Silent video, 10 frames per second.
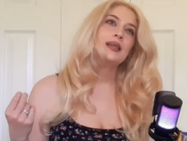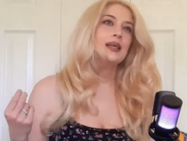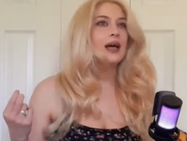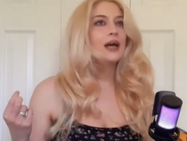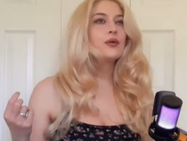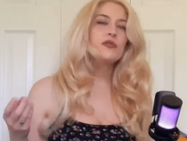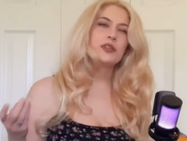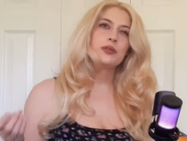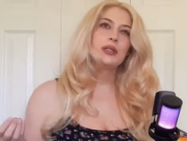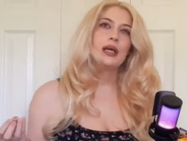I don't know if
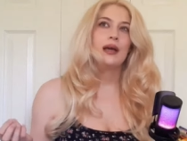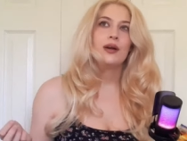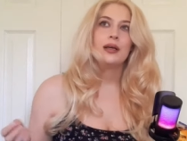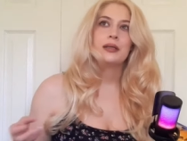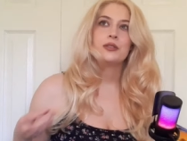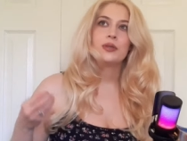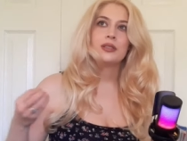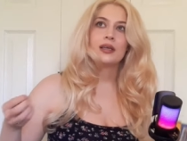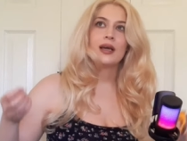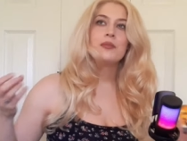it's really arrogance, but
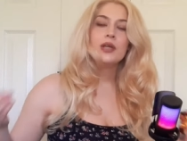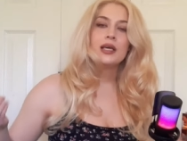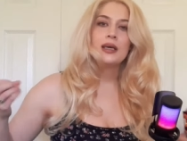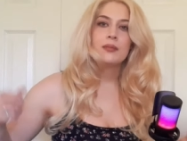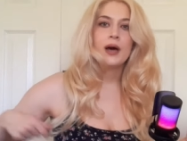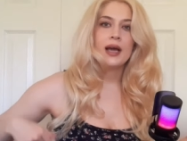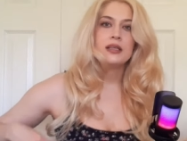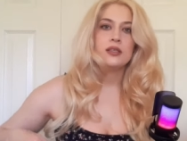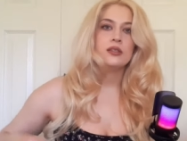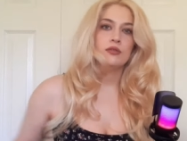it's like, I'm going to get
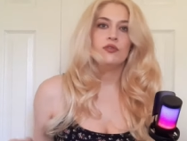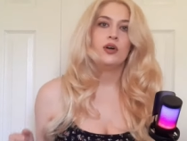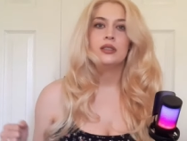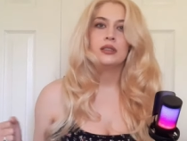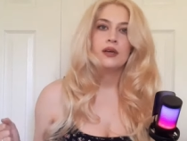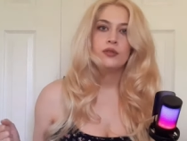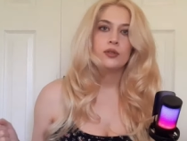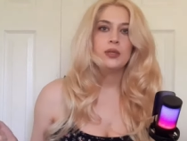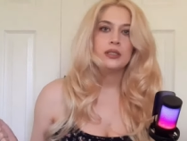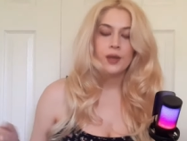Pisces to fall in love with
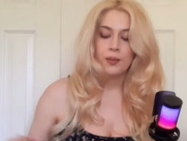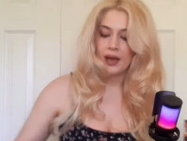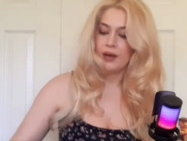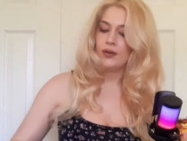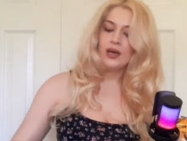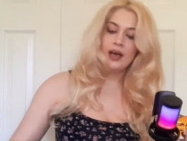me somehow.